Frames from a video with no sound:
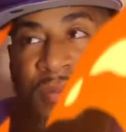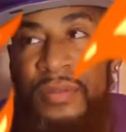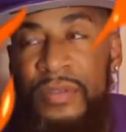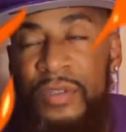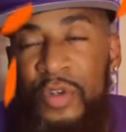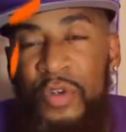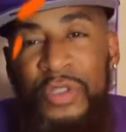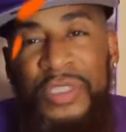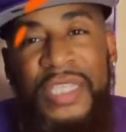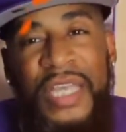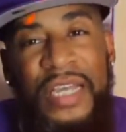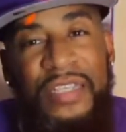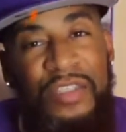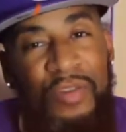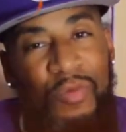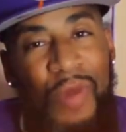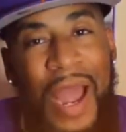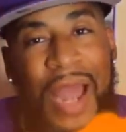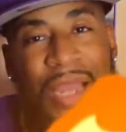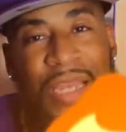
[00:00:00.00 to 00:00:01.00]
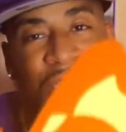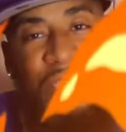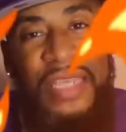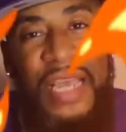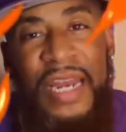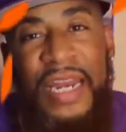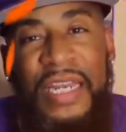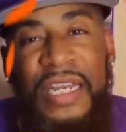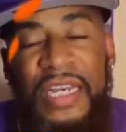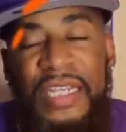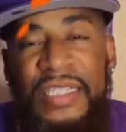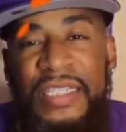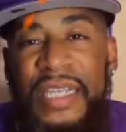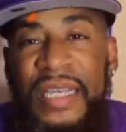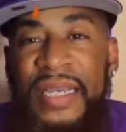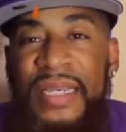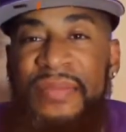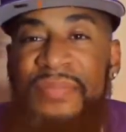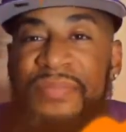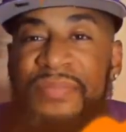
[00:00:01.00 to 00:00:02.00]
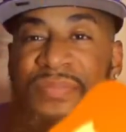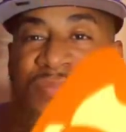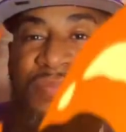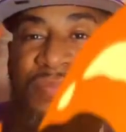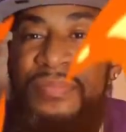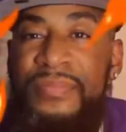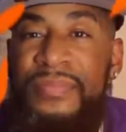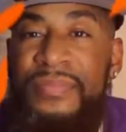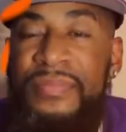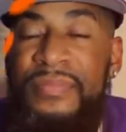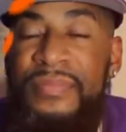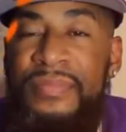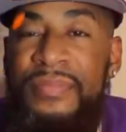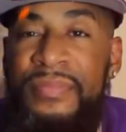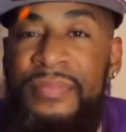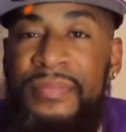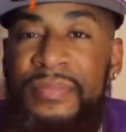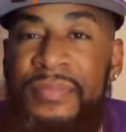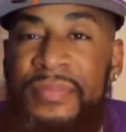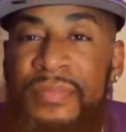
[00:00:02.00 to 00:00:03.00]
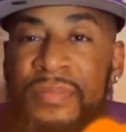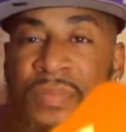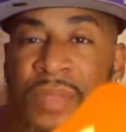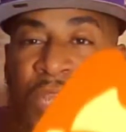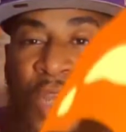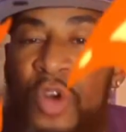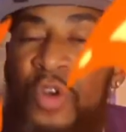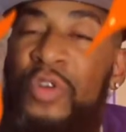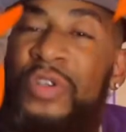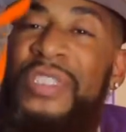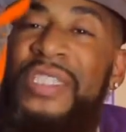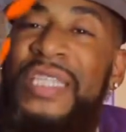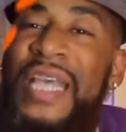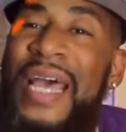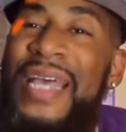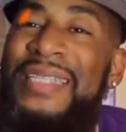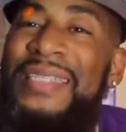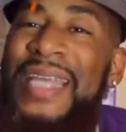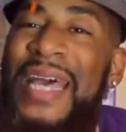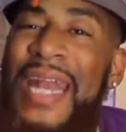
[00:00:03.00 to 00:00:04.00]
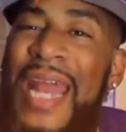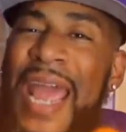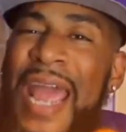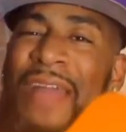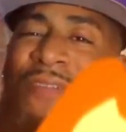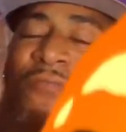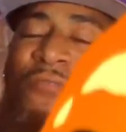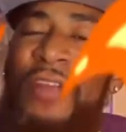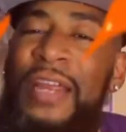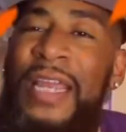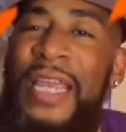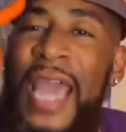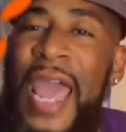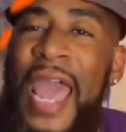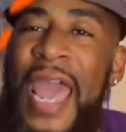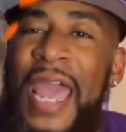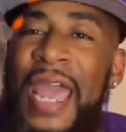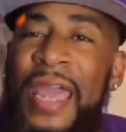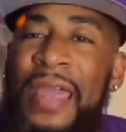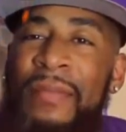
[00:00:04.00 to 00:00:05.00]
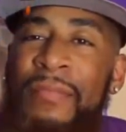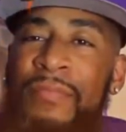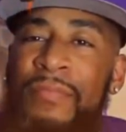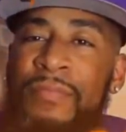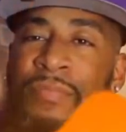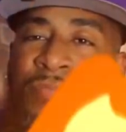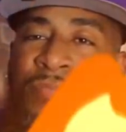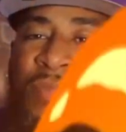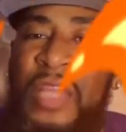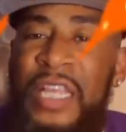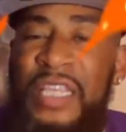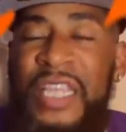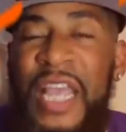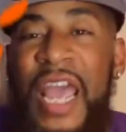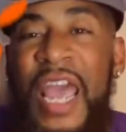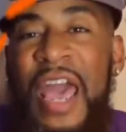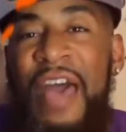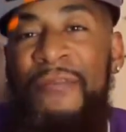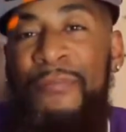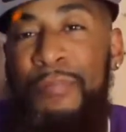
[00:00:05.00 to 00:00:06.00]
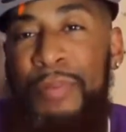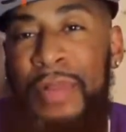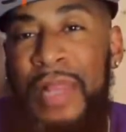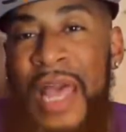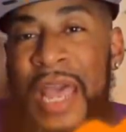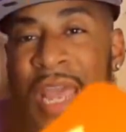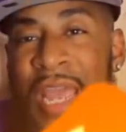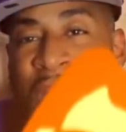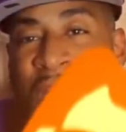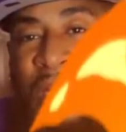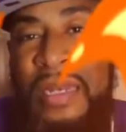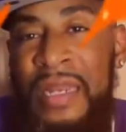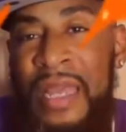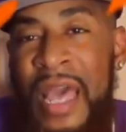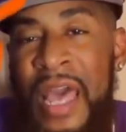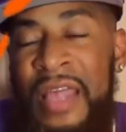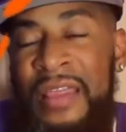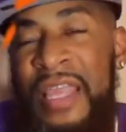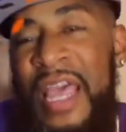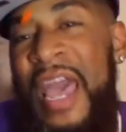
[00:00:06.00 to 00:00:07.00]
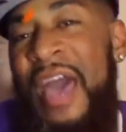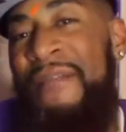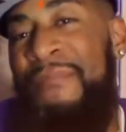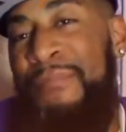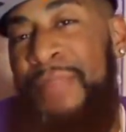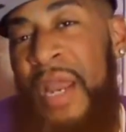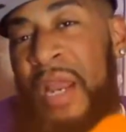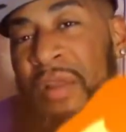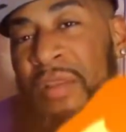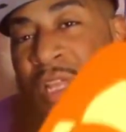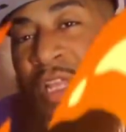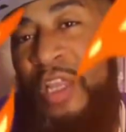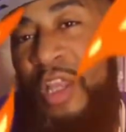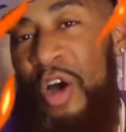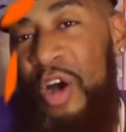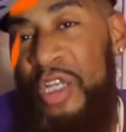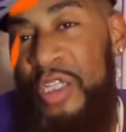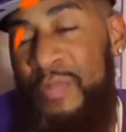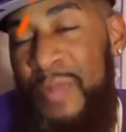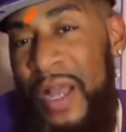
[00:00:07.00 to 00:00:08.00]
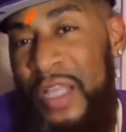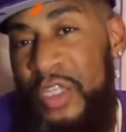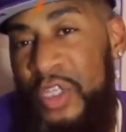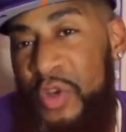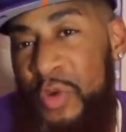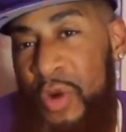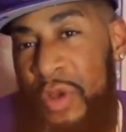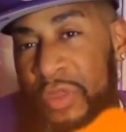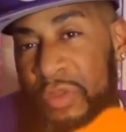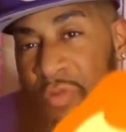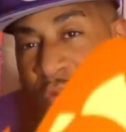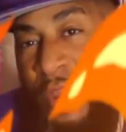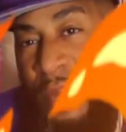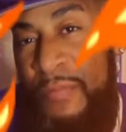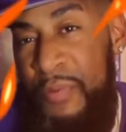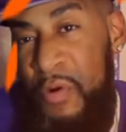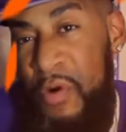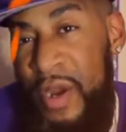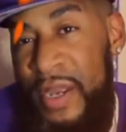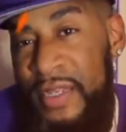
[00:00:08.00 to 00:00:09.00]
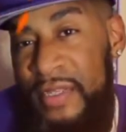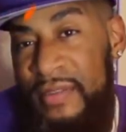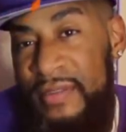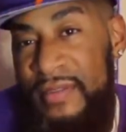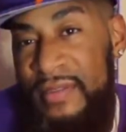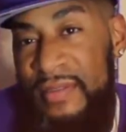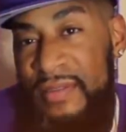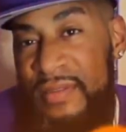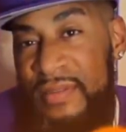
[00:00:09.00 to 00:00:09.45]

Who says the Rockets ain't a good team? Who says that every game that they have played, they have barely lost by 2 or 3 points?